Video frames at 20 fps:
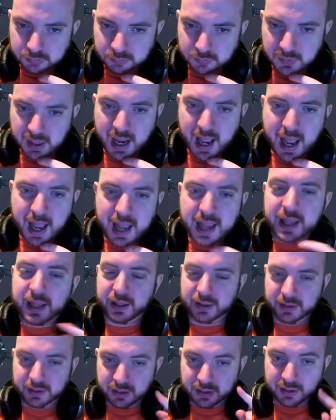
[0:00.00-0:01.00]
Yay!
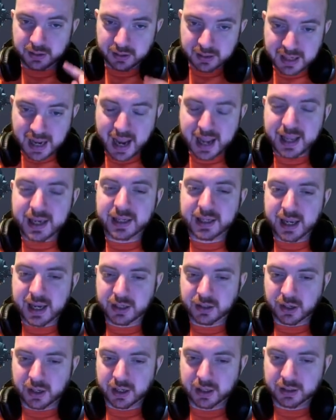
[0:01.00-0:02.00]
Yay indeed,
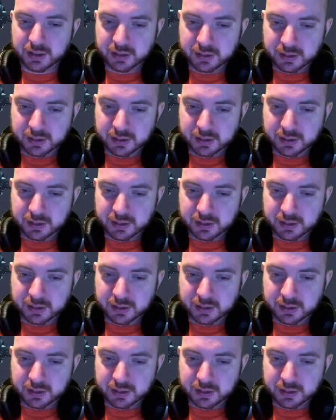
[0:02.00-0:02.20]
Johnny.